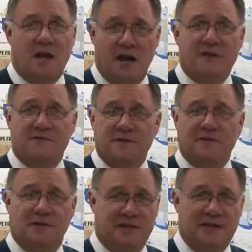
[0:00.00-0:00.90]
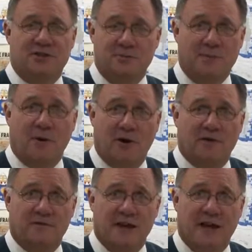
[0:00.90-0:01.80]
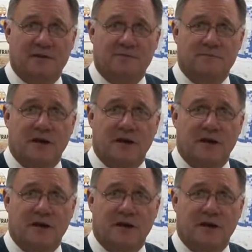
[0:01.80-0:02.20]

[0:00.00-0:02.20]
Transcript: And I feel a need to be part of that.